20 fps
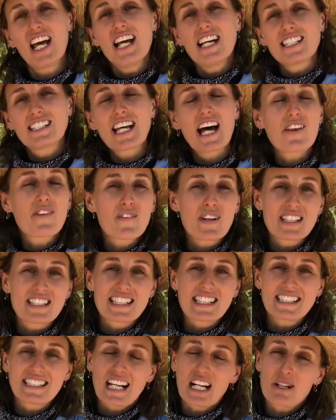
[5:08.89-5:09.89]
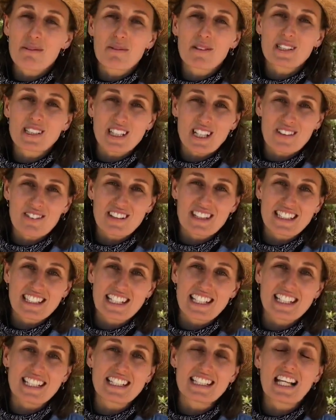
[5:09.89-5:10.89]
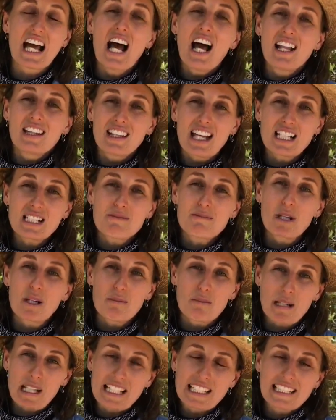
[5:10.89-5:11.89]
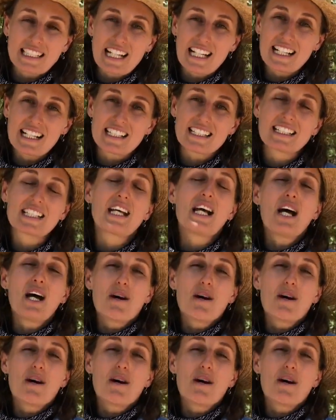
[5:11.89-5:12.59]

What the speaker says: Southwest Sustainable Services, Las Milipitas,